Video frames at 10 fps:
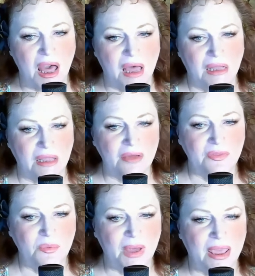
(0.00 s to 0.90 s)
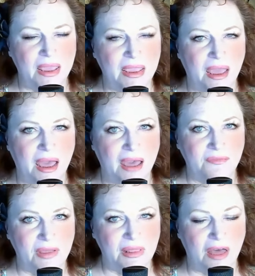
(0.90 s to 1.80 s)
Along the way, I
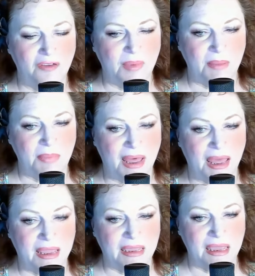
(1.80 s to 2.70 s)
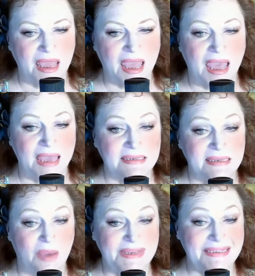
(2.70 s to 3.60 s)
fell off my bike. As
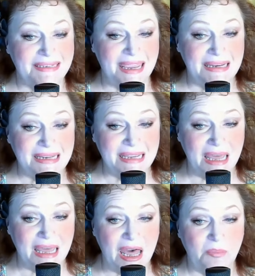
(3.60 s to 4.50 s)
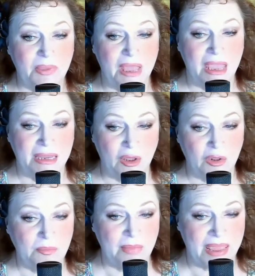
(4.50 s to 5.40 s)
I was standing up, an
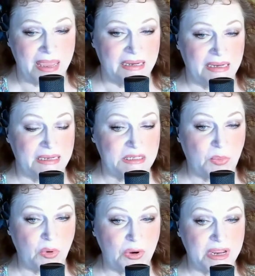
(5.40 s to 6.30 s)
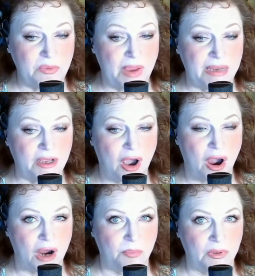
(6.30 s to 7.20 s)
old man in a sporty red
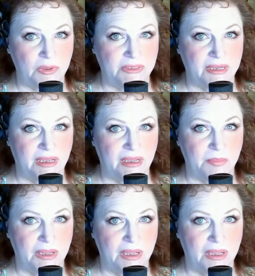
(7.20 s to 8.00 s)
car pulled up.